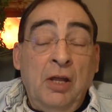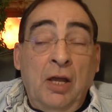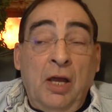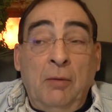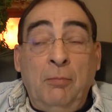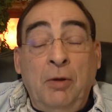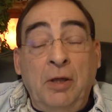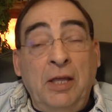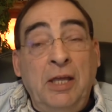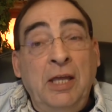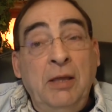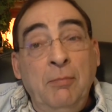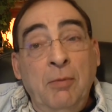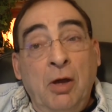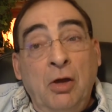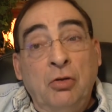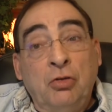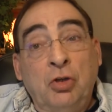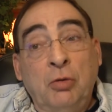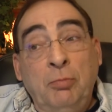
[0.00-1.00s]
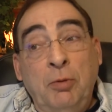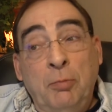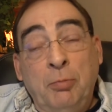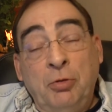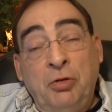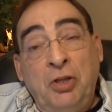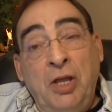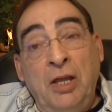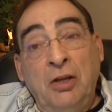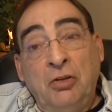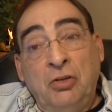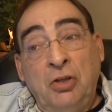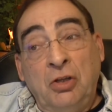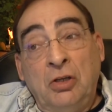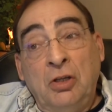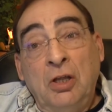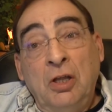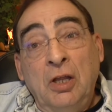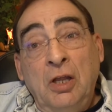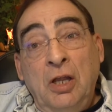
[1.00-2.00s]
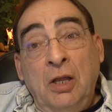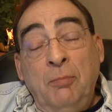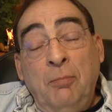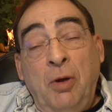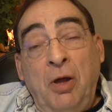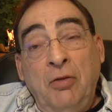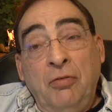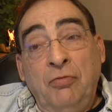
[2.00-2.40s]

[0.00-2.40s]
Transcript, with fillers: and my emails should be protected by